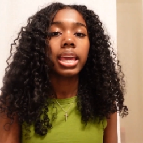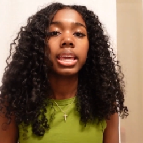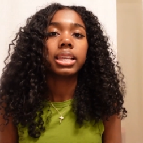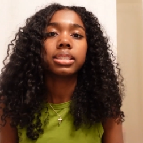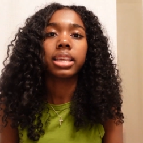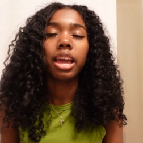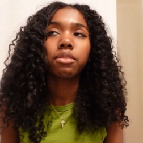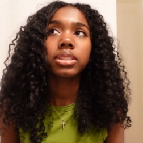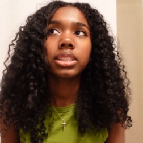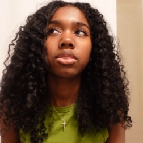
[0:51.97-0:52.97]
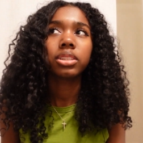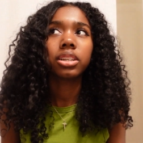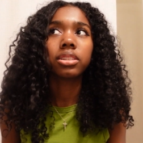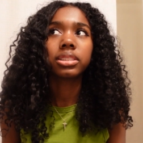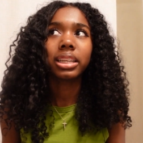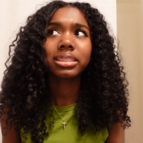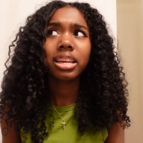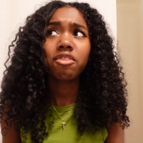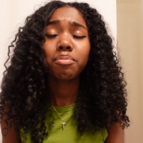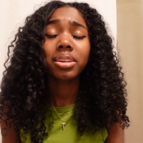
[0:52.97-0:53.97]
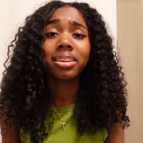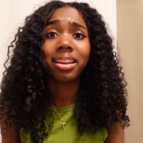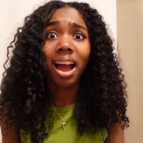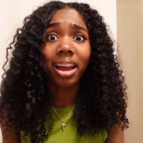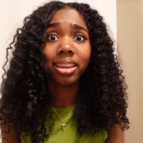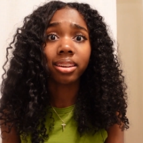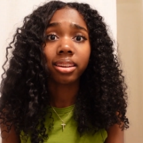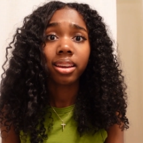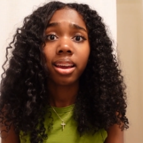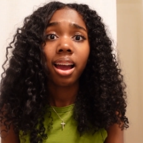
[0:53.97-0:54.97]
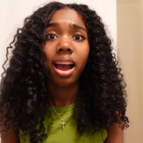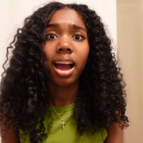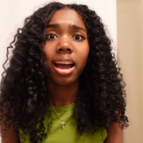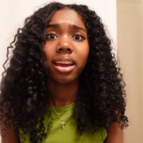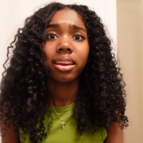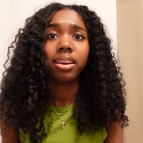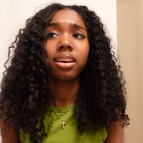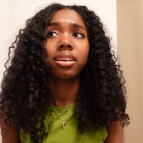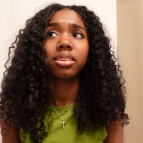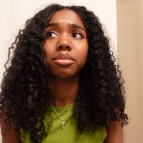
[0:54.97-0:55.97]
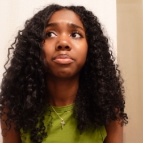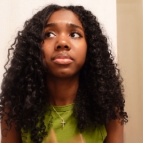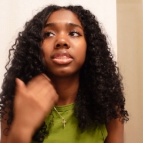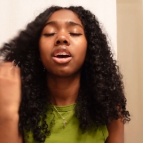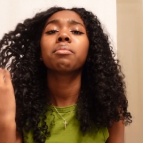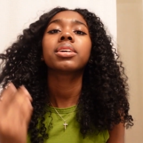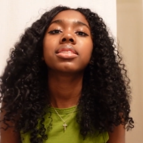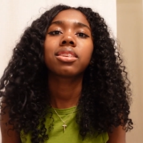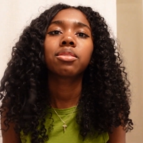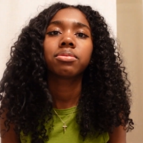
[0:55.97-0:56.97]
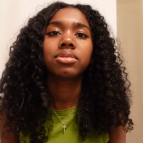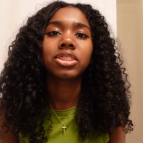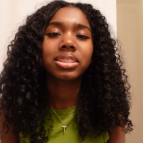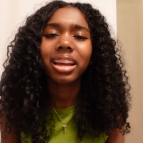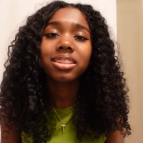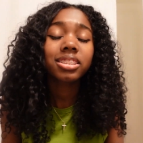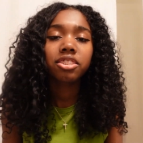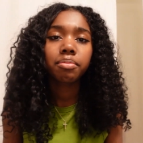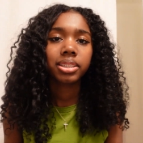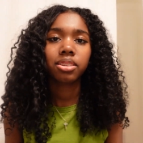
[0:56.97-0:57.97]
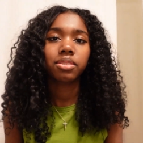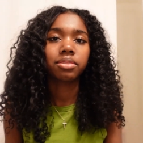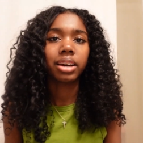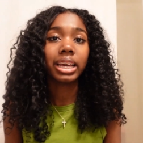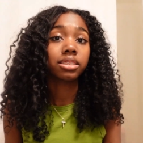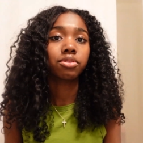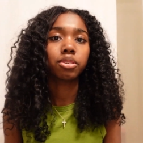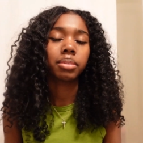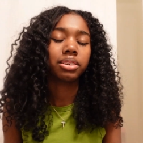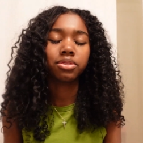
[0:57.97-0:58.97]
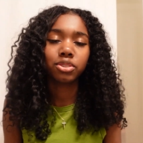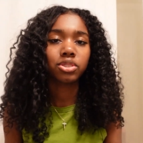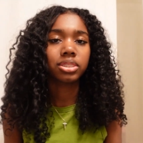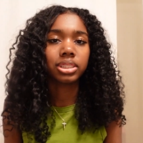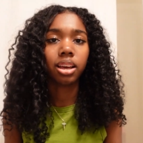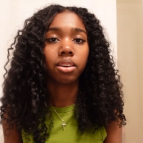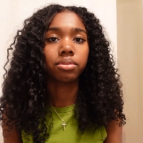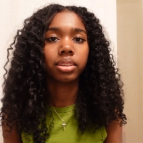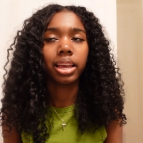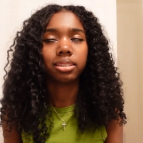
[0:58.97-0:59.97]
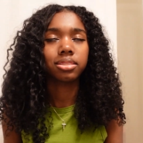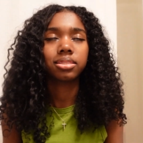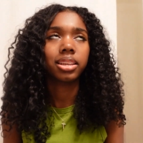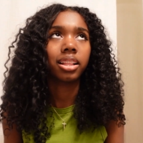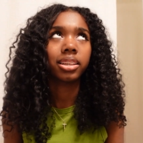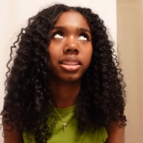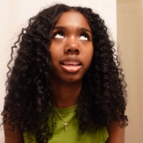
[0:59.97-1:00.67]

is every single year since I've been nine, I um, tell myself just, I just give myself advice for my future self, like just telling